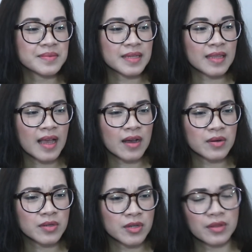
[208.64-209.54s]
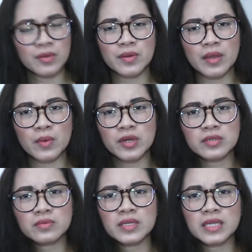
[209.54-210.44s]
and how they weren't
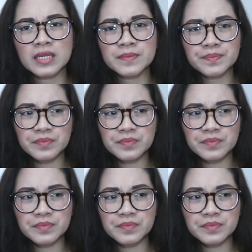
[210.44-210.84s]
really